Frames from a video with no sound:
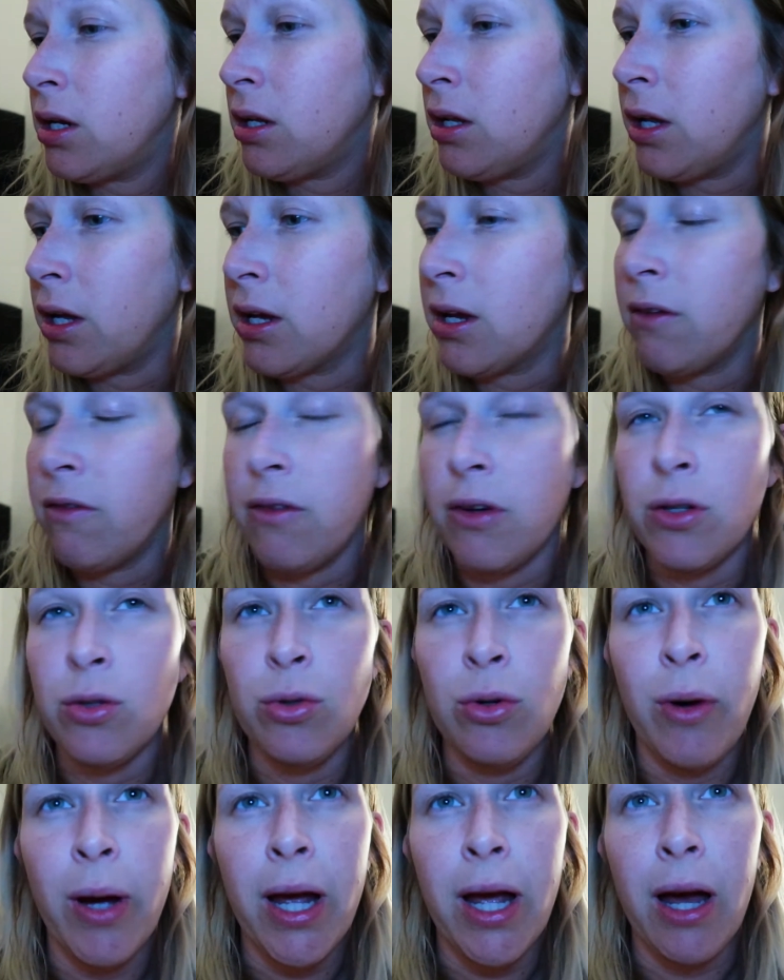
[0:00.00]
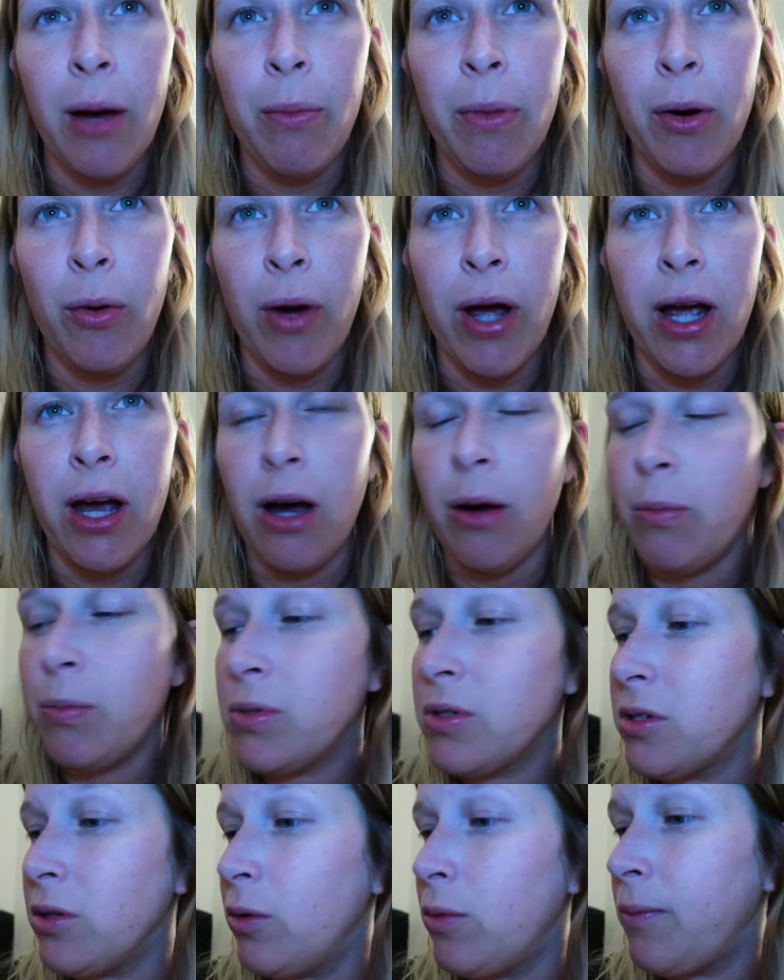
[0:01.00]
Like if I do wake up, I wake
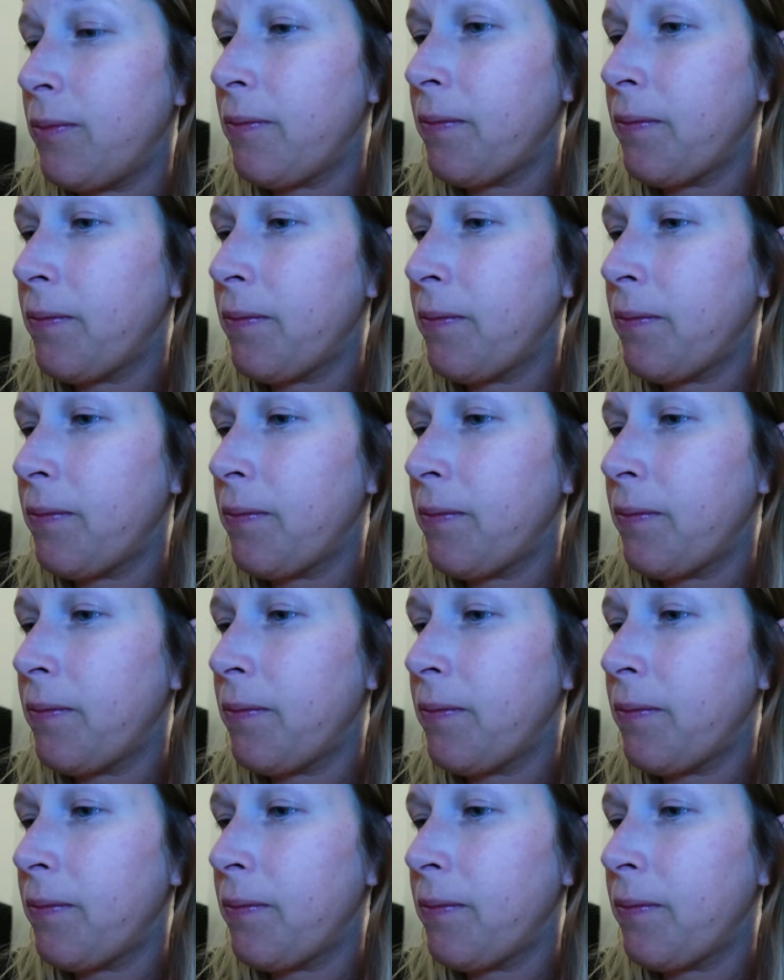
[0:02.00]
up. So